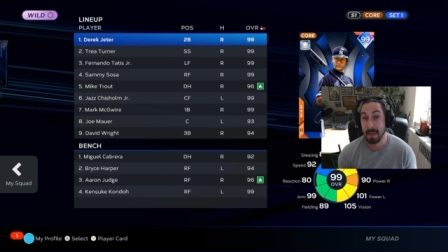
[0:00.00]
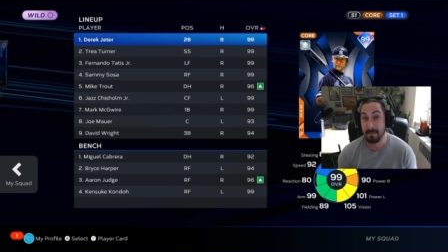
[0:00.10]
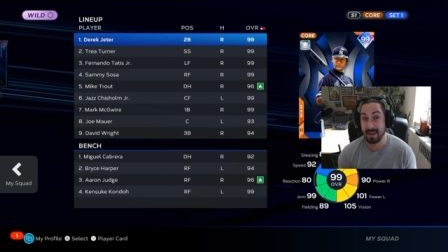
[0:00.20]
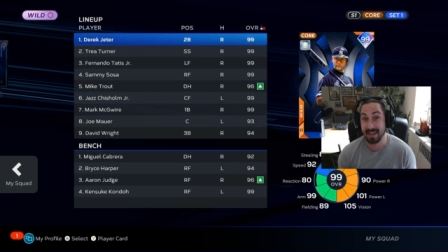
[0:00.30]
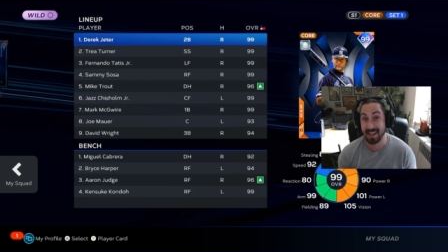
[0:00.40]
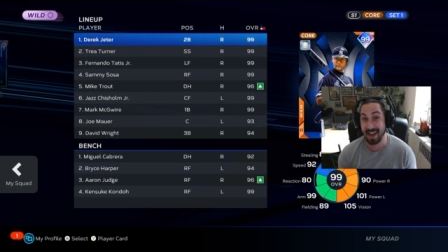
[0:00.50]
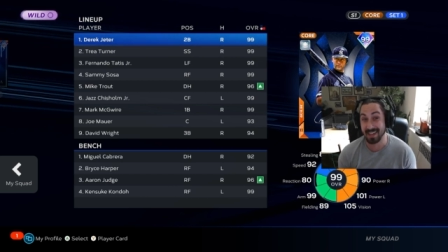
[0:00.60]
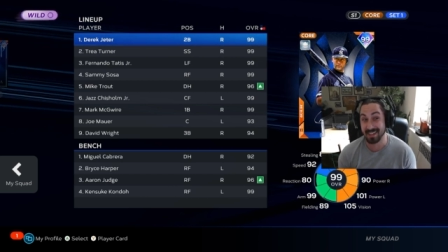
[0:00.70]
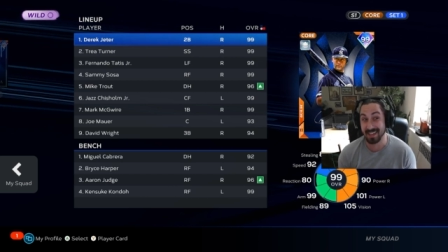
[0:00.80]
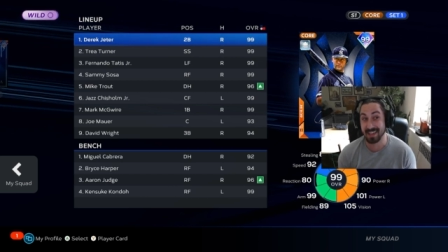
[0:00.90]
Meaning, I
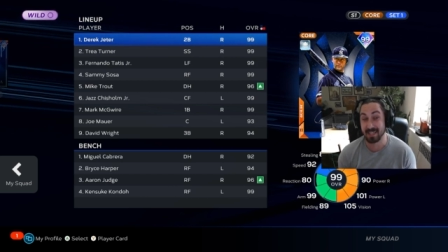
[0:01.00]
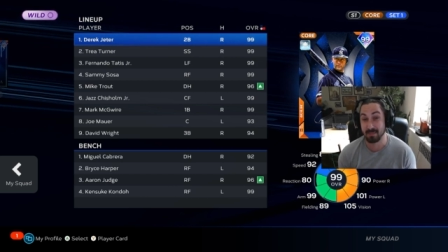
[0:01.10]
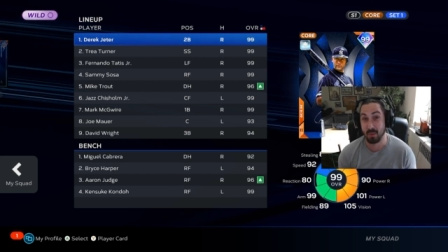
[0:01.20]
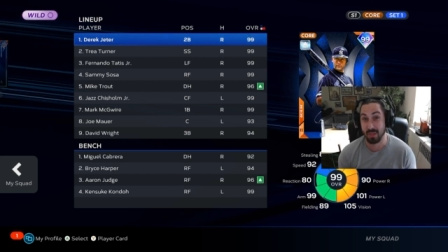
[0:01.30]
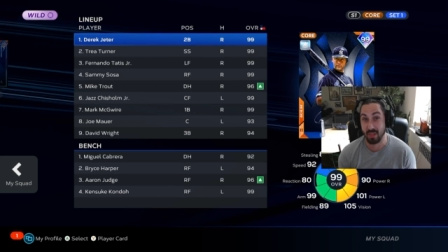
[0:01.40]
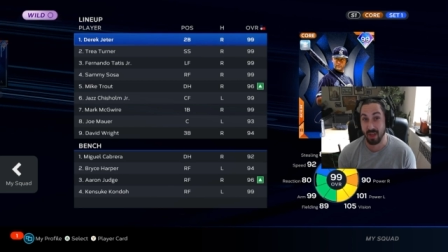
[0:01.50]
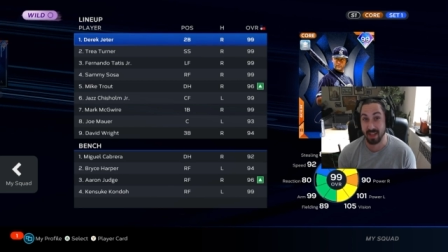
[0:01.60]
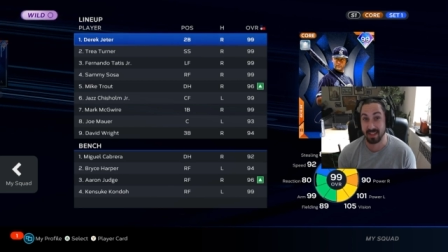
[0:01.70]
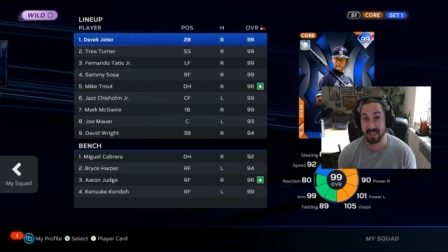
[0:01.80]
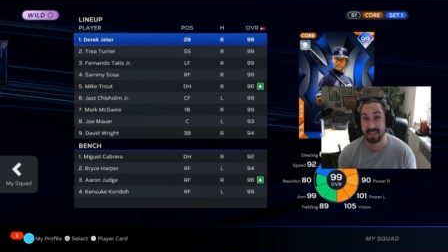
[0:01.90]
think he's more than
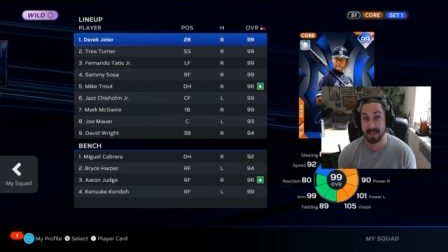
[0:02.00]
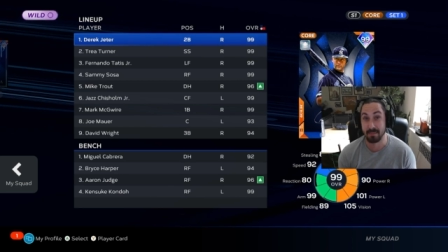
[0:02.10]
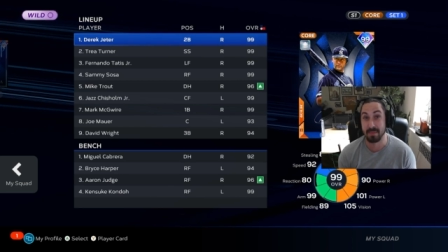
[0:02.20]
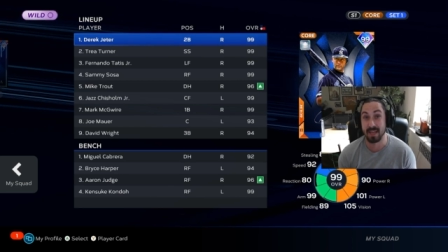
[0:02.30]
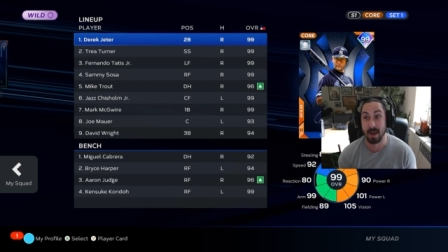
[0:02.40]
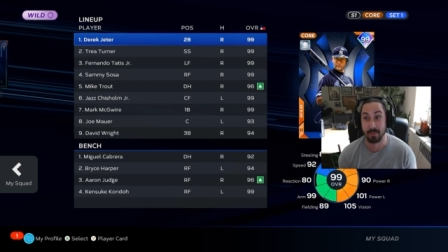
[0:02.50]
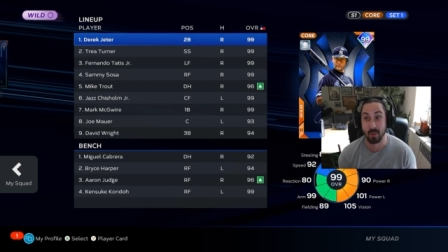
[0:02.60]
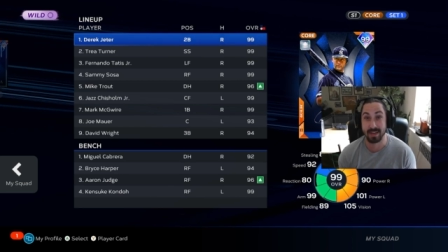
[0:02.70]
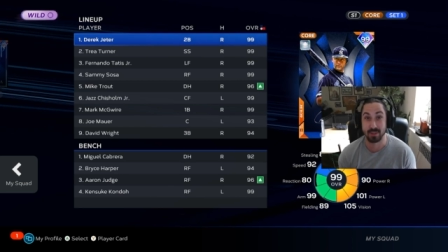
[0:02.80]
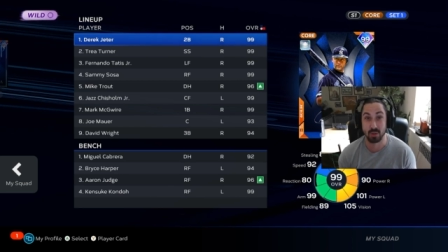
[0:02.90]
likely going to be
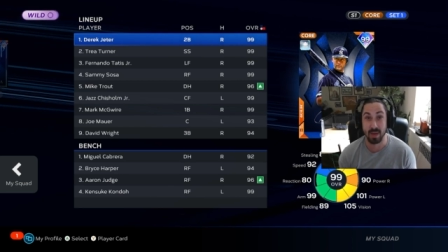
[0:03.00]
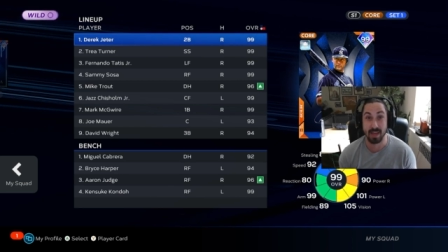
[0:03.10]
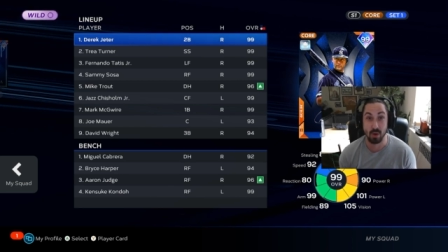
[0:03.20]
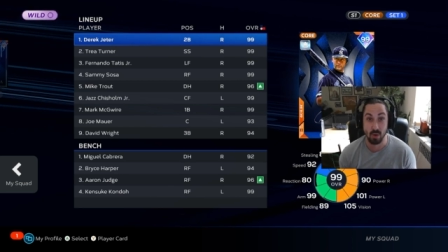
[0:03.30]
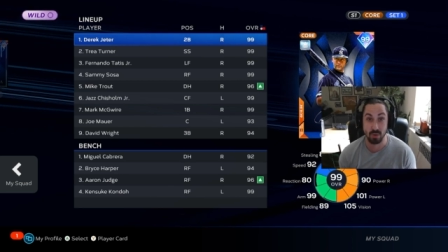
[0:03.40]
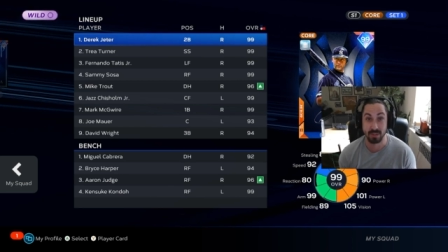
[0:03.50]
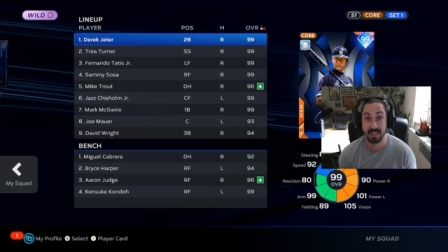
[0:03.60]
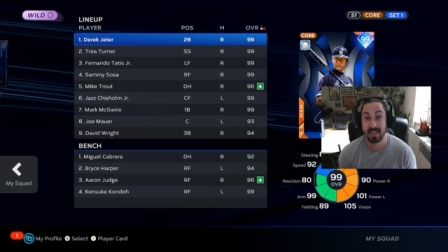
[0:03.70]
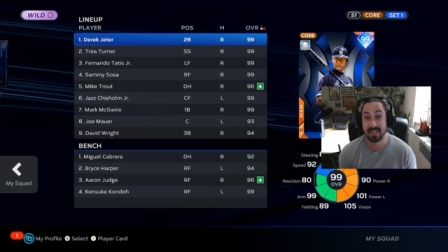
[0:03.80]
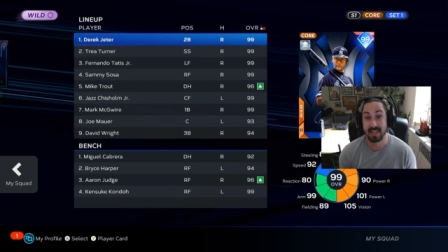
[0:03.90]
upgraded to a gold
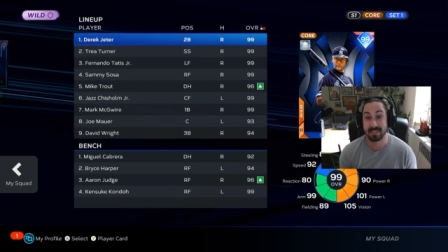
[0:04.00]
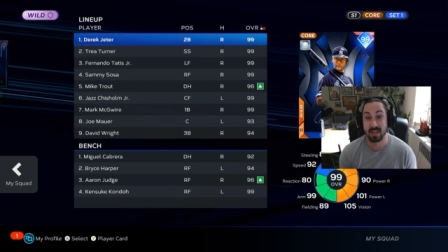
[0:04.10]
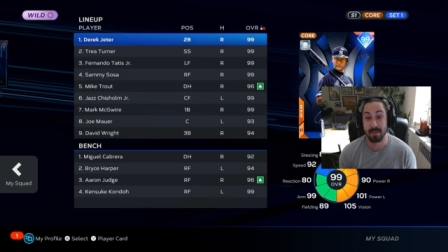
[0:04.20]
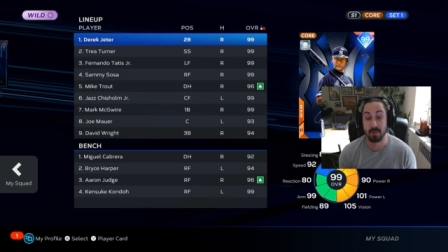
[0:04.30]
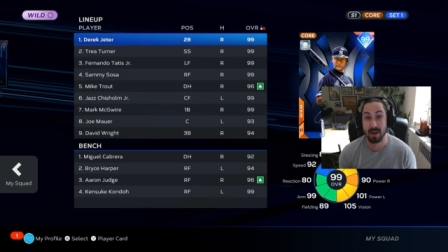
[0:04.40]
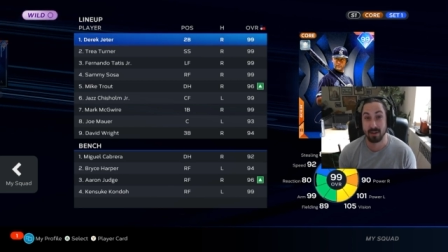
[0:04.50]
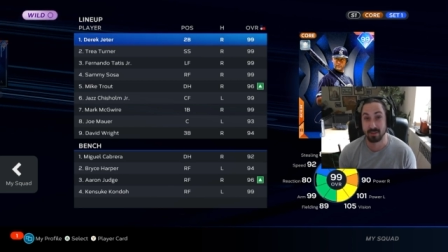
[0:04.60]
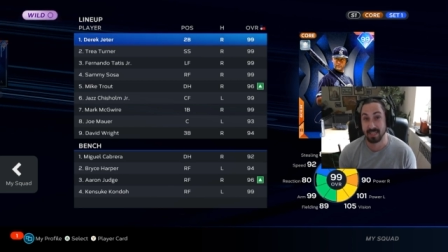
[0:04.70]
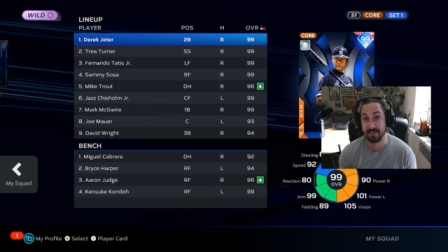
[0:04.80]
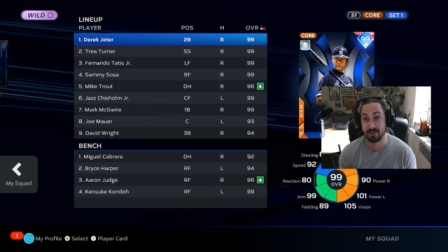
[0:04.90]
next time around,
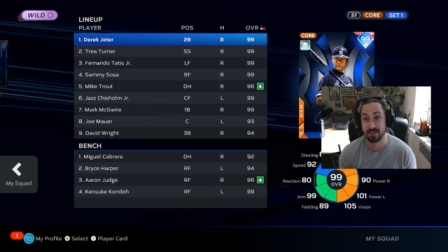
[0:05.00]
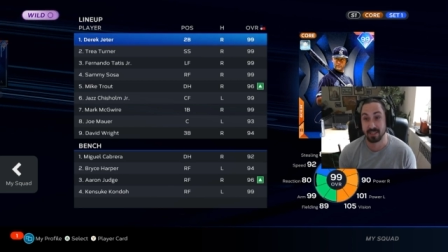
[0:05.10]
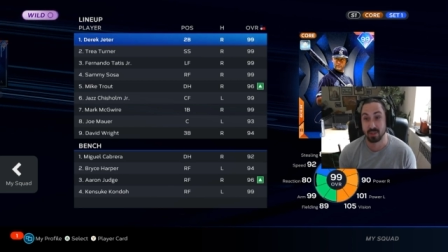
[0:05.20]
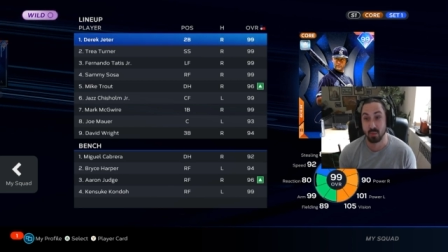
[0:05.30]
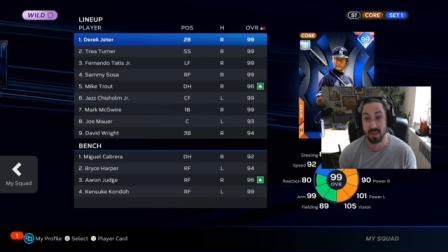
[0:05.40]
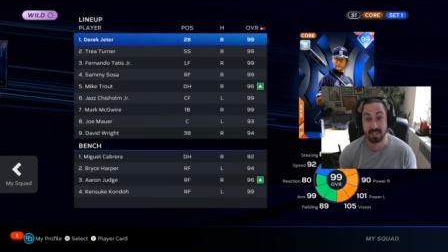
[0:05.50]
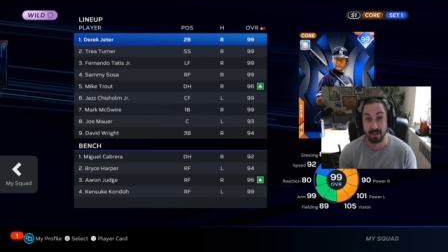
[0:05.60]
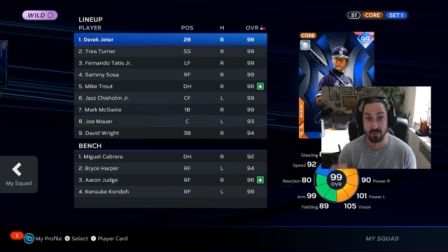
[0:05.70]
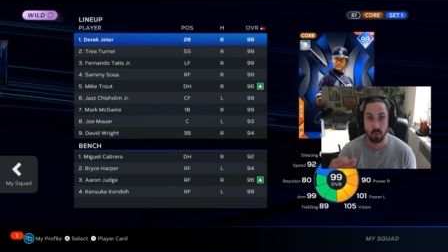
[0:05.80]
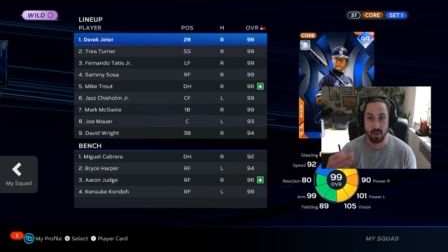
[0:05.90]
because after six weeks
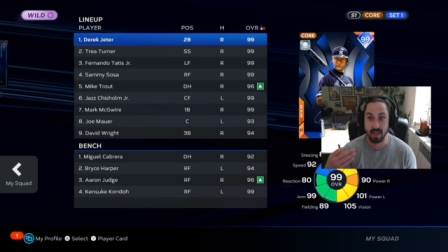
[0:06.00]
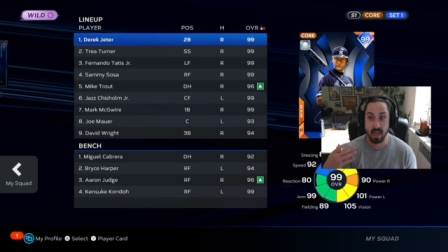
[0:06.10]
of doing